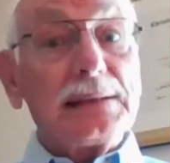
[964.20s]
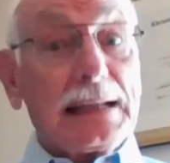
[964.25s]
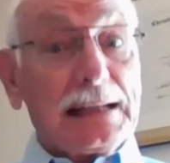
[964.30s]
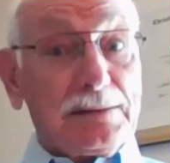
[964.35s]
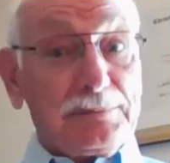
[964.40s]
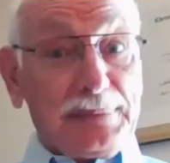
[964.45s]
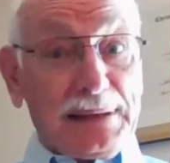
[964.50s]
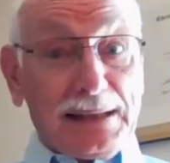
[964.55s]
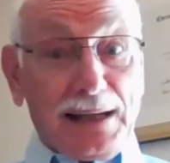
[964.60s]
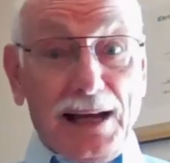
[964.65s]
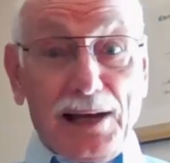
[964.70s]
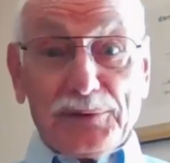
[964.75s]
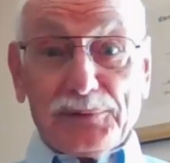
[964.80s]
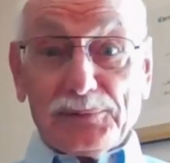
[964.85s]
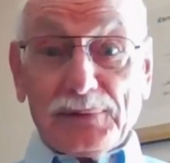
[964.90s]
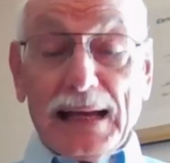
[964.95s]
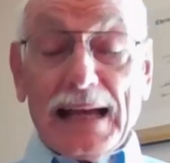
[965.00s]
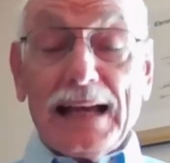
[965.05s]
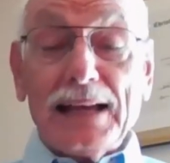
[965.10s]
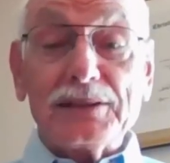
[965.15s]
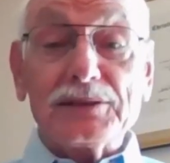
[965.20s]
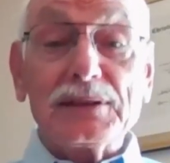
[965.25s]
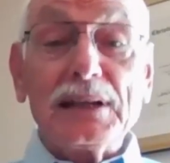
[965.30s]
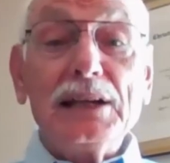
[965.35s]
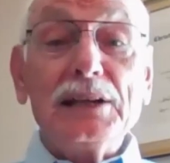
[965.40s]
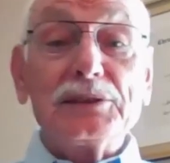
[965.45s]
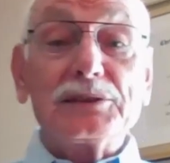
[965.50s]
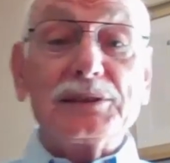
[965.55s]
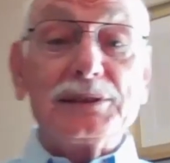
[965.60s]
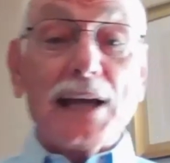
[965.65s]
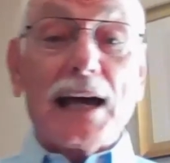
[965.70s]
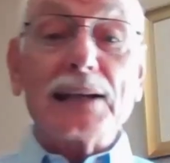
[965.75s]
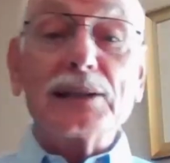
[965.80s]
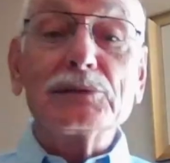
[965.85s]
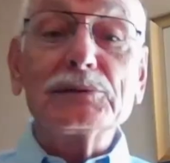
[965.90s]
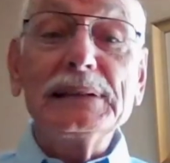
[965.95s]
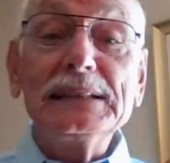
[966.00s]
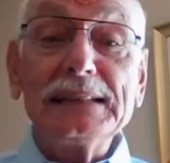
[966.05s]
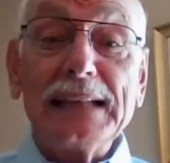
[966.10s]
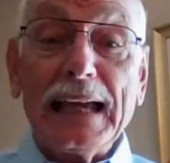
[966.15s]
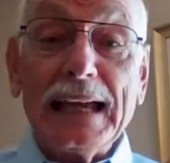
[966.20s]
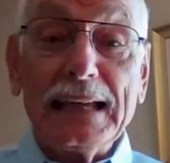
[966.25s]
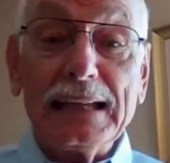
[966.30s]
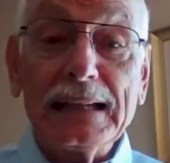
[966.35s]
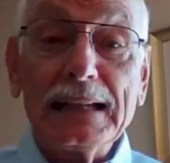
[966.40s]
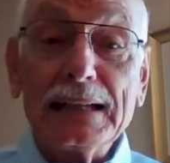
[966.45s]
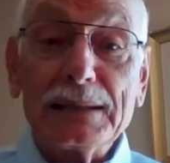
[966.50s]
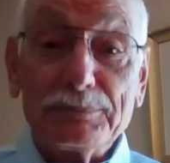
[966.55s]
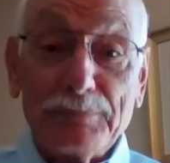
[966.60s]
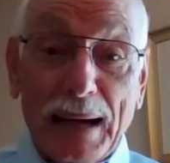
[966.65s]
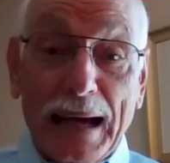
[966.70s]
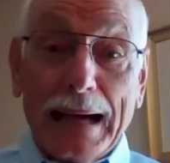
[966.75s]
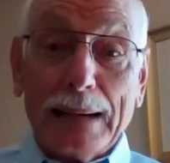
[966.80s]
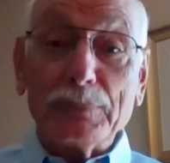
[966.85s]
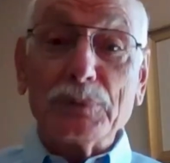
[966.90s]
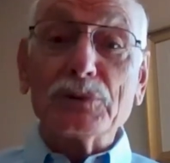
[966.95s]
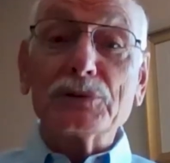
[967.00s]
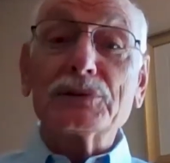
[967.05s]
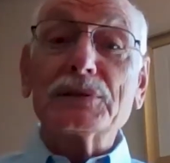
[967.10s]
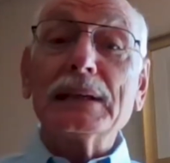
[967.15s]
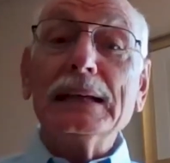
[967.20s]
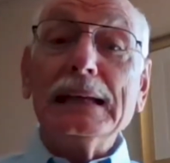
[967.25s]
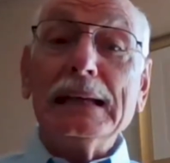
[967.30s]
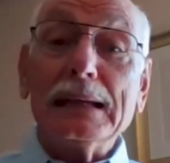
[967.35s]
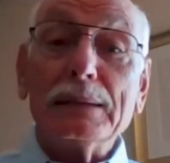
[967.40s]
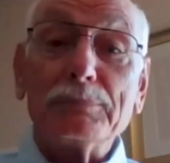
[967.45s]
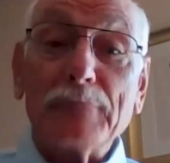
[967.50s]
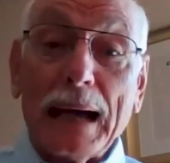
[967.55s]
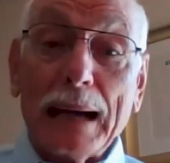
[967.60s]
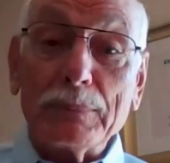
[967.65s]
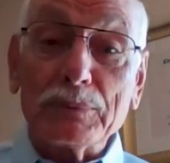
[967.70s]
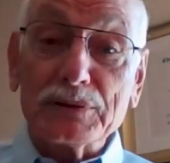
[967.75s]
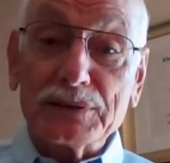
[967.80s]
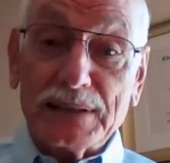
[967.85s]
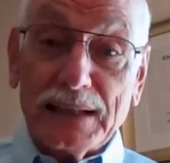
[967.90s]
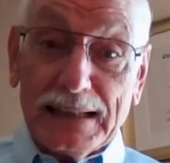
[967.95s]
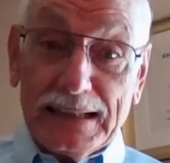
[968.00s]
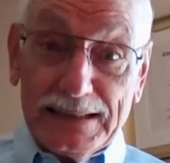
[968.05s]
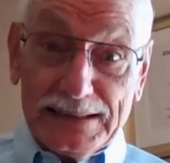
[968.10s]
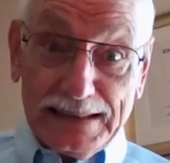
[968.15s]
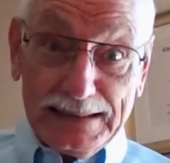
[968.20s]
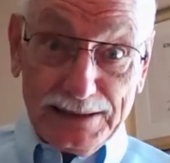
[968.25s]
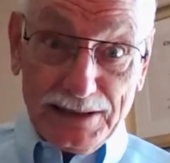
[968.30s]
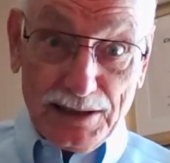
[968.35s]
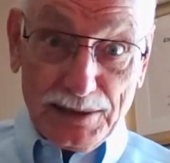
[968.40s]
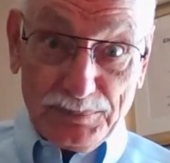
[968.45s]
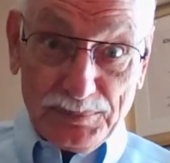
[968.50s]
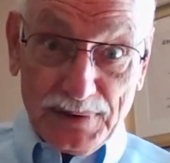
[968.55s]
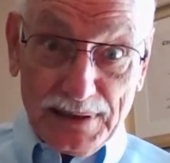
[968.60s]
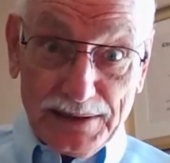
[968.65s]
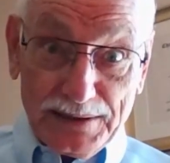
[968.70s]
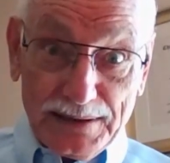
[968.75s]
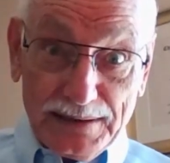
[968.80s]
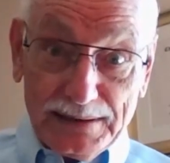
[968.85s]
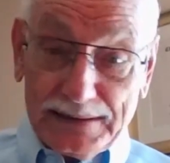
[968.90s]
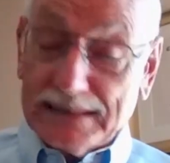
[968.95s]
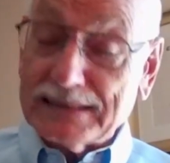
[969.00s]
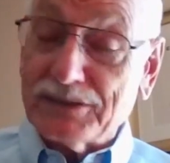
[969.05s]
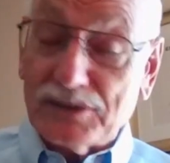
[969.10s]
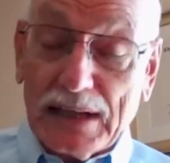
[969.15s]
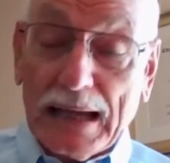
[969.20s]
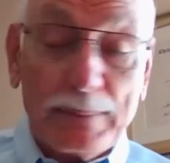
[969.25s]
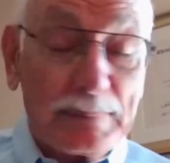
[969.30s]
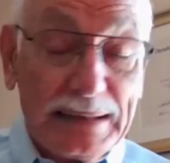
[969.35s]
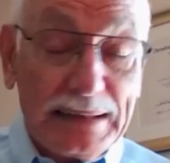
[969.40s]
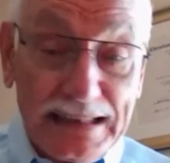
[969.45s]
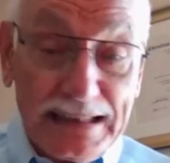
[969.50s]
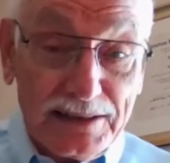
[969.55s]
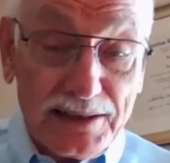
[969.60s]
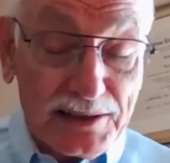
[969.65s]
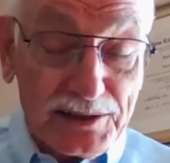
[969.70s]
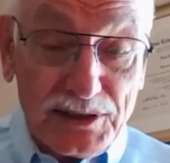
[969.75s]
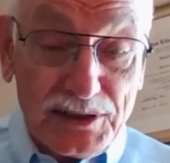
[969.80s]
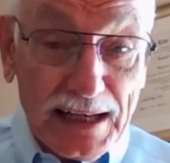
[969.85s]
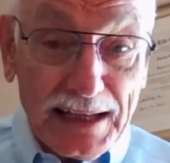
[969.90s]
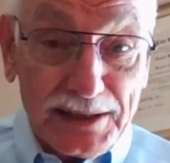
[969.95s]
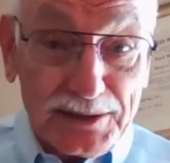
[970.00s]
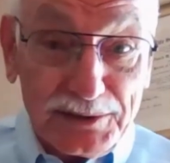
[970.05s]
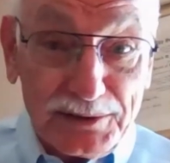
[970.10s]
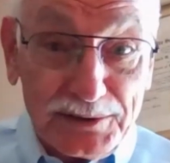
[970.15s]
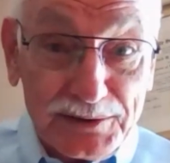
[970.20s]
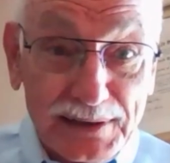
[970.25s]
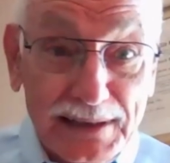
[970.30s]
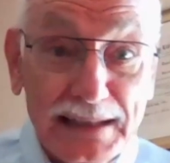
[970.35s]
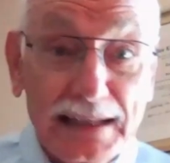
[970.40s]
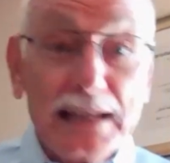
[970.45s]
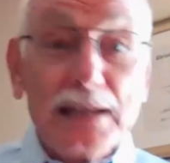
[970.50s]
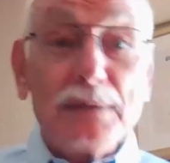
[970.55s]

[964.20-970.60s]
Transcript: that have been authorized to not only take Bibles and Bible studies into the prisons, and I mean into the jails,